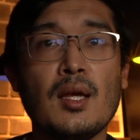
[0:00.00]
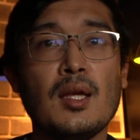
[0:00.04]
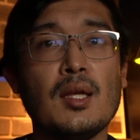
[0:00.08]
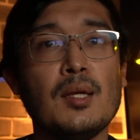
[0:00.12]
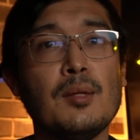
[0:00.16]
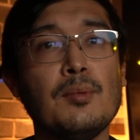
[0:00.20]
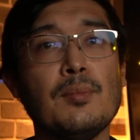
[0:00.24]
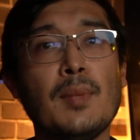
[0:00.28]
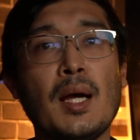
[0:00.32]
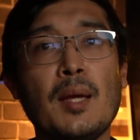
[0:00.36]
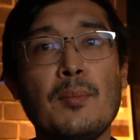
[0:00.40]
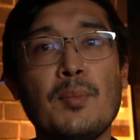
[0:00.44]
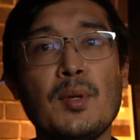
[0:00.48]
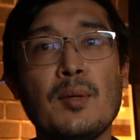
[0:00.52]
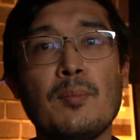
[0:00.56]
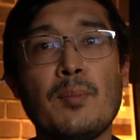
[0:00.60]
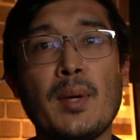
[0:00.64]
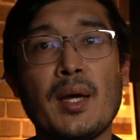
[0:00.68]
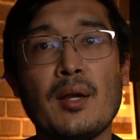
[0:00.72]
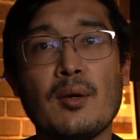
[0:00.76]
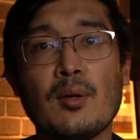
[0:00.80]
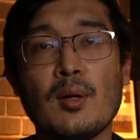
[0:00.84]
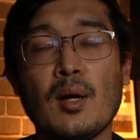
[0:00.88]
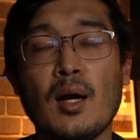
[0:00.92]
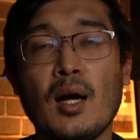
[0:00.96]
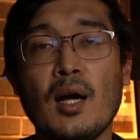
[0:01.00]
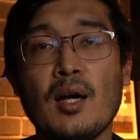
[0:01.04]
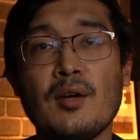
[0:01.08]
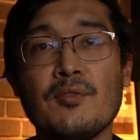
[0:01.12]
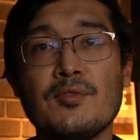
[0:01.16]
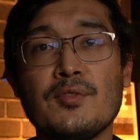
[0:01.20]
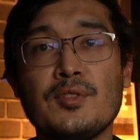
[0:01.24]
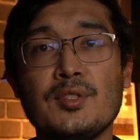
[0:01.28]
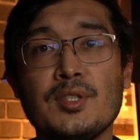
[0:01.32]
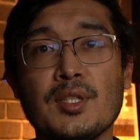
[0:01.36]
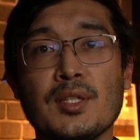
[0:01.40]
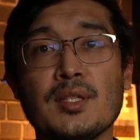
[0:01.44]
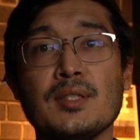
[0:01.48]
You might be better
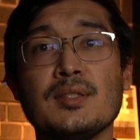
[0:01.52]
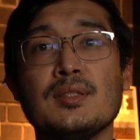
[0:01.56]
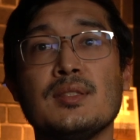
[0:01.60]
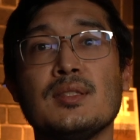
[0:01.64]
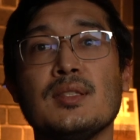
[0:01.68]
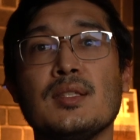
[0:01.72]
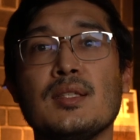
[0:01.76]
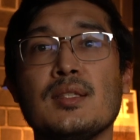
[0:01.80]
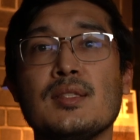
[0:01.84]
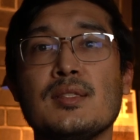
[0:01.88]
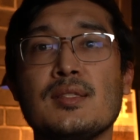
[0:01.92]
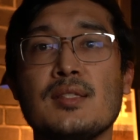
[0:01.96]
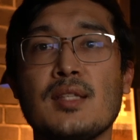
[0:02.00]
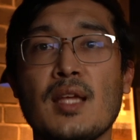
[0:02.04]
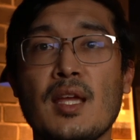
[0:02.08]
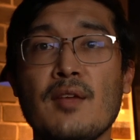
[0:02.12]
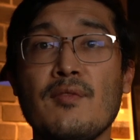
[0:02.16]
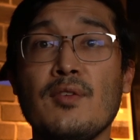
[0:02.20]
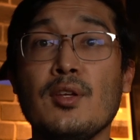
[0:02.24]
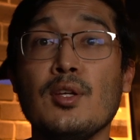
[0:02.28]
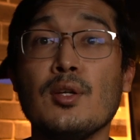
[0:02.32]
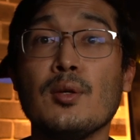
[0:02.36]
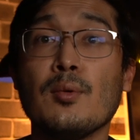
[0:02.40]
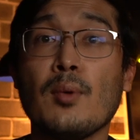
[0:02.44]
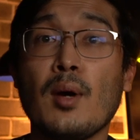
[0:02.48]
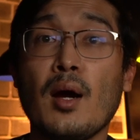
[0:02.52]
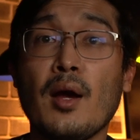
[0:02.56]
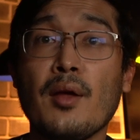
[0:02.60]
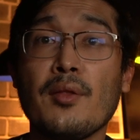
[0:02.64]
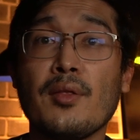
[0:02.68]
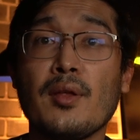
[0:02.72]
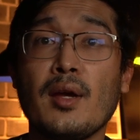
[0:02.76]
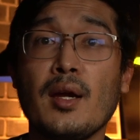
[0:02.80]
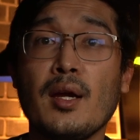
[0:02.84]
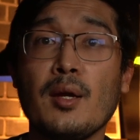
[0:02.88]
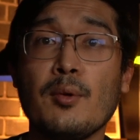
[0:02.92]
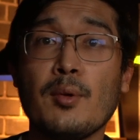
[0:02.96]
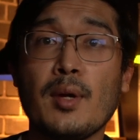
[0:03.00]
off just saving your
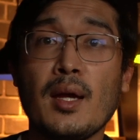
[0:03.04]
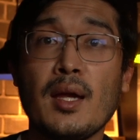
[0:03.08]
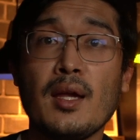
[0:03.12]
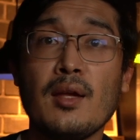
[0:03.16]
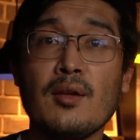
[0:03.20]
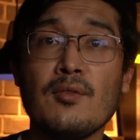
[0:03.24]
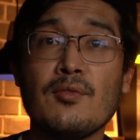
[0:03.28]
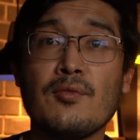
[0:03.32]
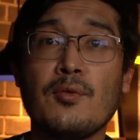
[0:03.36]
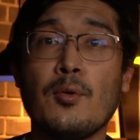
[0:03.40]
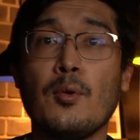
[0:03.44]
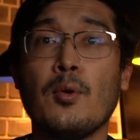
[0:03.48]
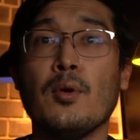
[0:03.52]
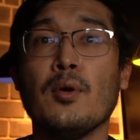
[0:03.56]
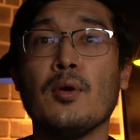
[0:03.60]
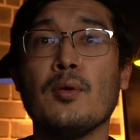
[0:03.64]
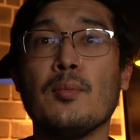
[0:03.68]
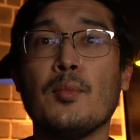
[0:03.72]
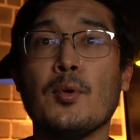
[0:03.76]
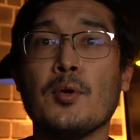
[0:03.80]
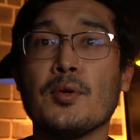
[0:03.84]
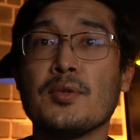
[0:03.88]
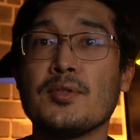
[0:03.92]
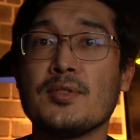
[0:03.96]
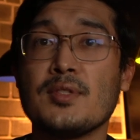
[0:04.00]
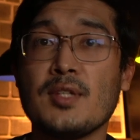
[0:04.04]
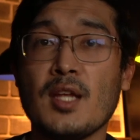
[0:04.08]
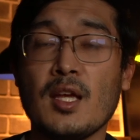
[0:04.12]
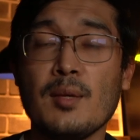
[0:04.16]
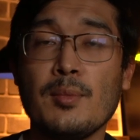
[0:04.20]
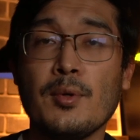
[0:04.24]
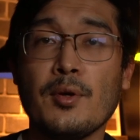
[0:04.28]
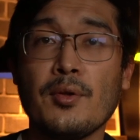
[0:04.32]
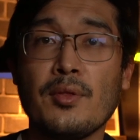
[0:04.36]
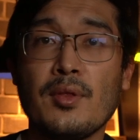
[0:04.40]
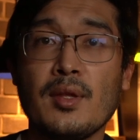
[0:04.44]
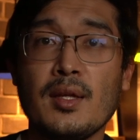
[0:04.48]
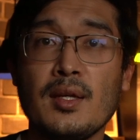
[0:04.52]
Roth IRA for more
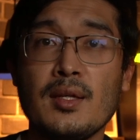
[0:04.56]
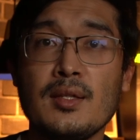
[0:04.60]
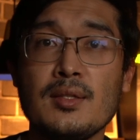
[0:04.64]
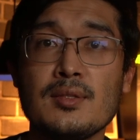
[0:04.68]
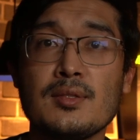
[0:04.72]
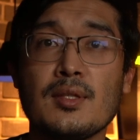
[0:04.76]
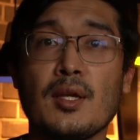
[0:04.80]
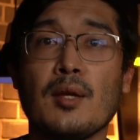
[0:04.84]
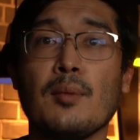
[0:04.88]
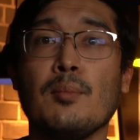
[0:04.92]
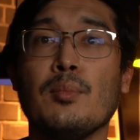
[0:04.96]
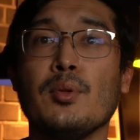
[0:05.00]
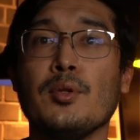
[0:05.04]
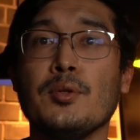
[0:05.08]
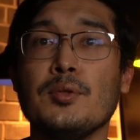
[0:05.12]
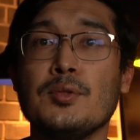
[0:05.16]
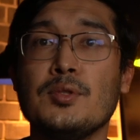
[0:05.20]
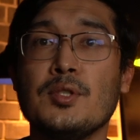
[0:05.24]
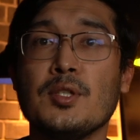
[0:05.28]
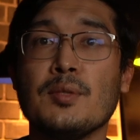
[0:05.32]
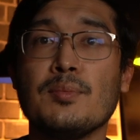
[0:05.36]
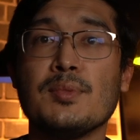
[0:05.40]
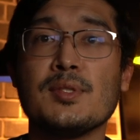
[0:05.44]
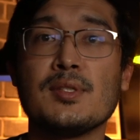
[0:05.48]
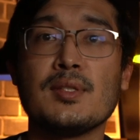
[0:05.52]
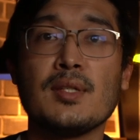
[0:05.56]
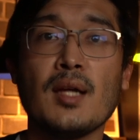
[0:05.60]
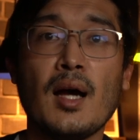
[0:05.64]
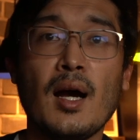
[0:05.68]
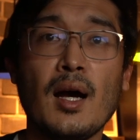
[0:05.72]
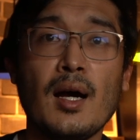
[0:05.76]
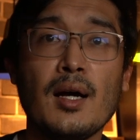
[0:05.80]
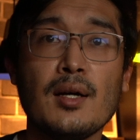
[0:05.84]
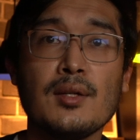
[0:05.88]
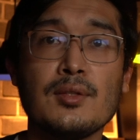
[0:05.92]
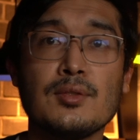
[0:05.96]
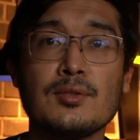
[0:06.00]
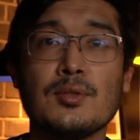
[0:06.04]
stable things like blue chip
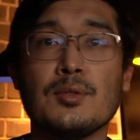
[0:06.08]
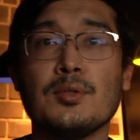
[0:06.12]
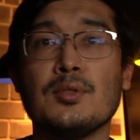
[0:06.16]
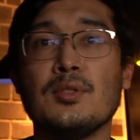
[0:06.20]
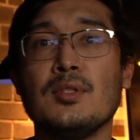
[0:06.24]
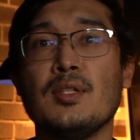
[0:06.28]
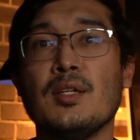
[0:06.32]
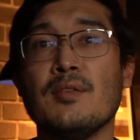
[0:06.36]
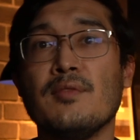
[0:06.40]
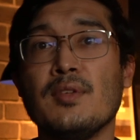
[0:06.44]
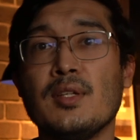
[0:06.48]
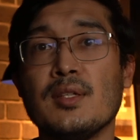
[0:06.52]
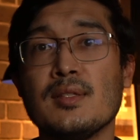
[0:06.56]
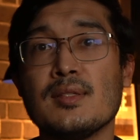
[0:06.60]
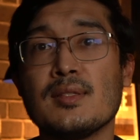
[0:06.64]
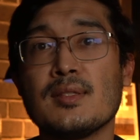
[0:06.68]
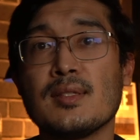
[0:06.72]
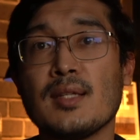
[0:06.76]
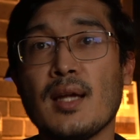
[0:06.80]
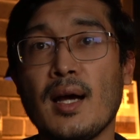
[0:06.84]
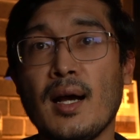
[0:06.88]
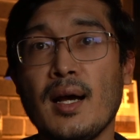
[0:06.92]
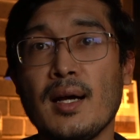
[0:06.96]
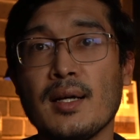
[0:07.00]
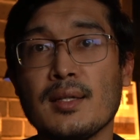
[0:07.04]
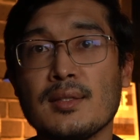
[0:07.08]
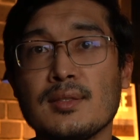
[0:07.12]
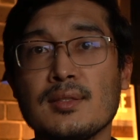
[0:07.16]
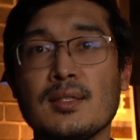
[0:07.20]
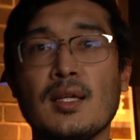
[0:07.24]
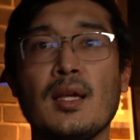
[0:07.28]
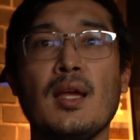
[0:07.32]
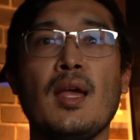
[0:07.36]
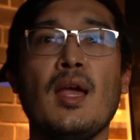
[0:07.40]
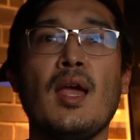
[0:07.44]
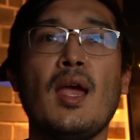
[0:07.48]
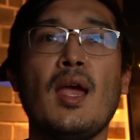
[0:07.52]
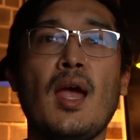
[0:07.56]
stocks or dividend stocks,
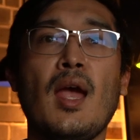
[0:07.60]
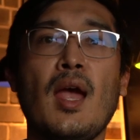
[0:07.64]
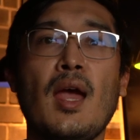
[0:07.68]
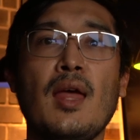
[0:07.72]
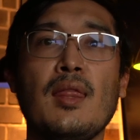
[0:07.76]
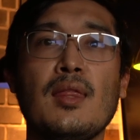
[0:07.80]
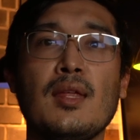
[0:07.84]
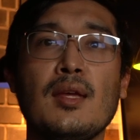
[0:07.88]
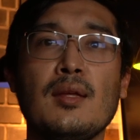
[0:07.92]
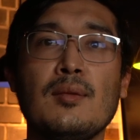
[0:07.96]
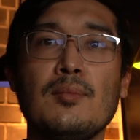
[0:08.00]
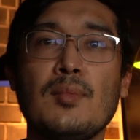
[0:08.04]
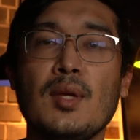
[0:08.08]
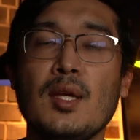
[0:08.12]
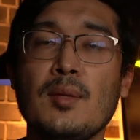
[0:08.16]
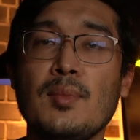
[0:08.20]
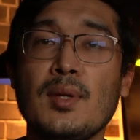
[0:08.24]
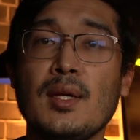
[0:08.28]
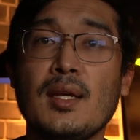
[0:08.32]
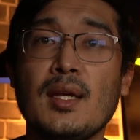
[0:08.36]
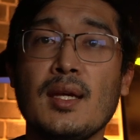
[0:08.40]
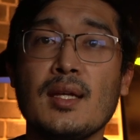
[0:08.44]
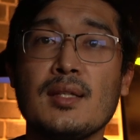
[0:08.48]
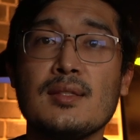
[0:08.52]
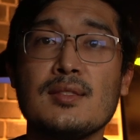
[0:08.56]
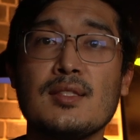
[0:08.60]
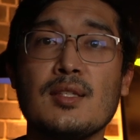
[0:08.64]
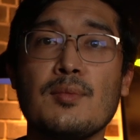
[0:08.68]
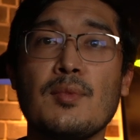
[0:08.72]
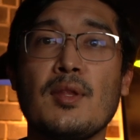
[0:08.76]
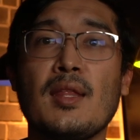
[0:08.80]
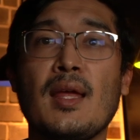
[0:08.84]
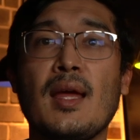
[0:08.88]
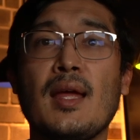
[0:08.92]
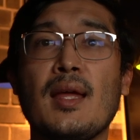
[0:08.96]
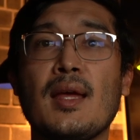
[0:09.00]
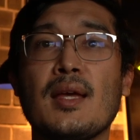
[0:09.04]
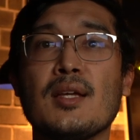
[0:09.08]
and then maybe get some of
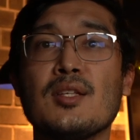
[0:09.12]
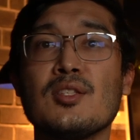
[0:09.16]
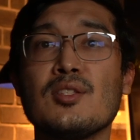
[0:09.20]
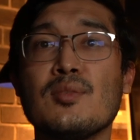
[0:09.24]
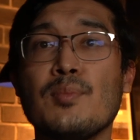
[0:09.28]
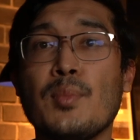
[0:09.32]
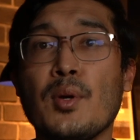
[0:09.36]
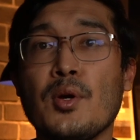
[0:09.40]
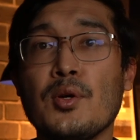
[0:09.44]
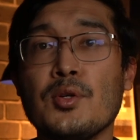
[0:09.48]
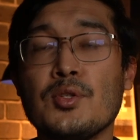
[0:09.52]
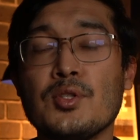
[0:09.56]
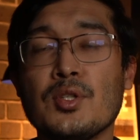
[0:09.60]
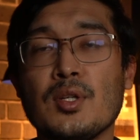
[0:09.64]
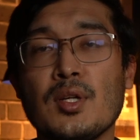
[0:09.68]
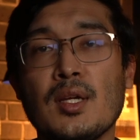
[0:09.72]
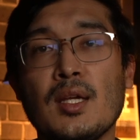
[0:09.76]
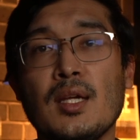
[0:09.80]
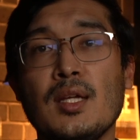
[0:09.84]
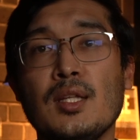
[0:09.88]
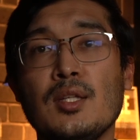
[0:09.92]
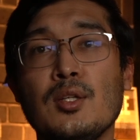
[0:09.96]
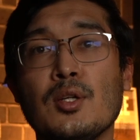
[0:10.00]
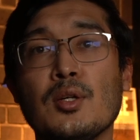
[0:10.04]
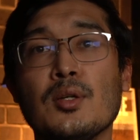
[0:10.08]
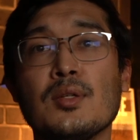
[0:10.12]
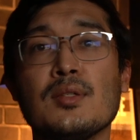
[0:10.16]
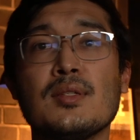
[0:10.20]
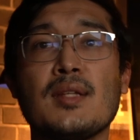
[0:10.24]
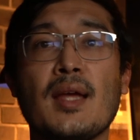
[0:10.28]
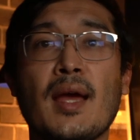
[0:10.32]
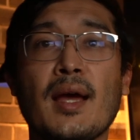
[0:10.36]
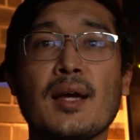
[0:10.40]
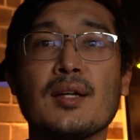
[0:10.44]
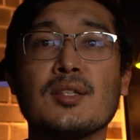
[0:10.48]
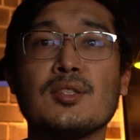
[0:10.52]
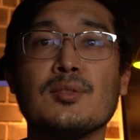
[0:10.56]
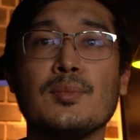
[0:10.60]
that exposure in your
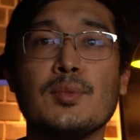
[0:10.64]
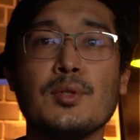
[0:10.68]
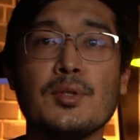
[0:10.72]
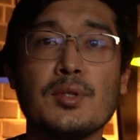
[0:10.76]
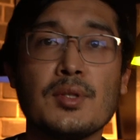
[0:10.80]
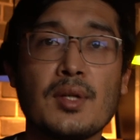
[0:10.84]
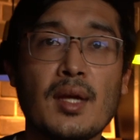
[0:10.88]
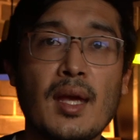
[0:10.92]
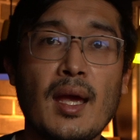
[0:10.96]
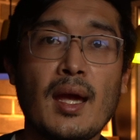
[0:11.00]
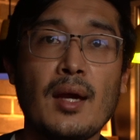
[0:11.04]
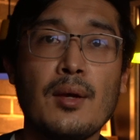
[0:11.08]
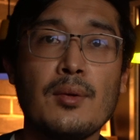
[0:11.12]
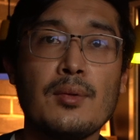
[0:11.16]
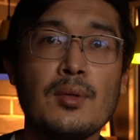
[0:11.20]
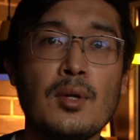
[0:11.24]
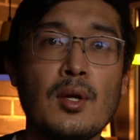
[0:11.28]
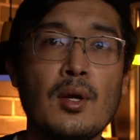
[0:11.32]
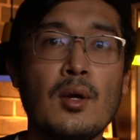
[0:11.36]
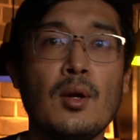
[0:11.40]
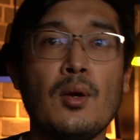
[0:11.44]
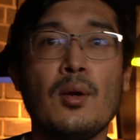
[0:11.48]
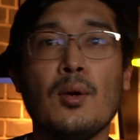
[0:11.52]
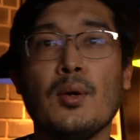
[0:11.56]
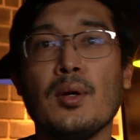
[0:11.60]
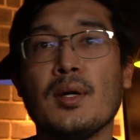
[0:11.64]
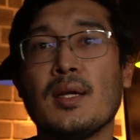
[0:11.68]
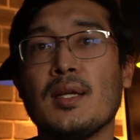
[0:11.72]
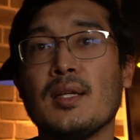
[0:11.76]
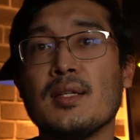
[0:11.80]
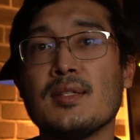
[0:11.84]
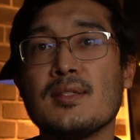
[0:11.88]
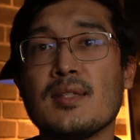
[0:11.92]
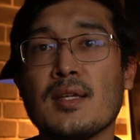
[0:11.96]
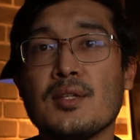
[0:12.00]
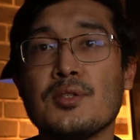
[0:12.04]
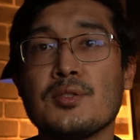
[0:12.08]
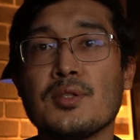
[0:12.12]
taxable account or get
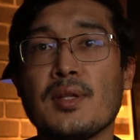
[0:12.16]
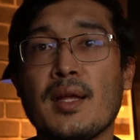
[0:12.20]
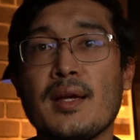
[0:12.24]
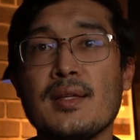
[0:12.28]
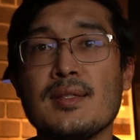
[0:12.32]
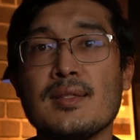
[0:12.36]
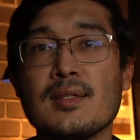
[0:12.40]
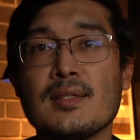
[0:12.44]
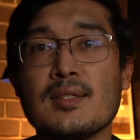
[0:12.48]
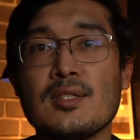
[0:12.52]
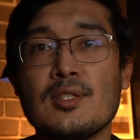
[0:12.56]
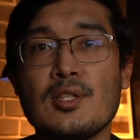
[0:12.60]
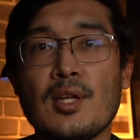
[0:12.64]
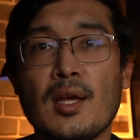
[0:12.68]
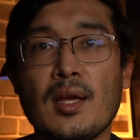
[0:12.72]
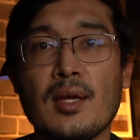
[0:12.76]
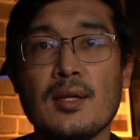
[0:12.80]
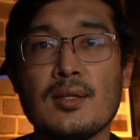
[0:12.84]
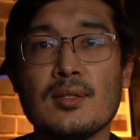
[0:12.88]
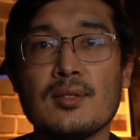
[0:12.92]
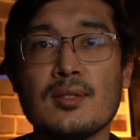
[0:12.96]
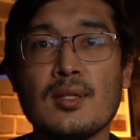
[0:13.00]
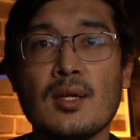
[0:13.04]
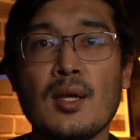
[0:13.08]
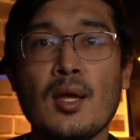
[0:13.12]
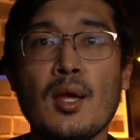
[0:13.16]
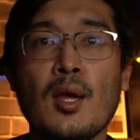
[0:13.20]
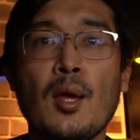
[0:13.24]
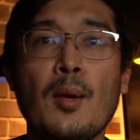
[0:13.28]
a centralized exchange.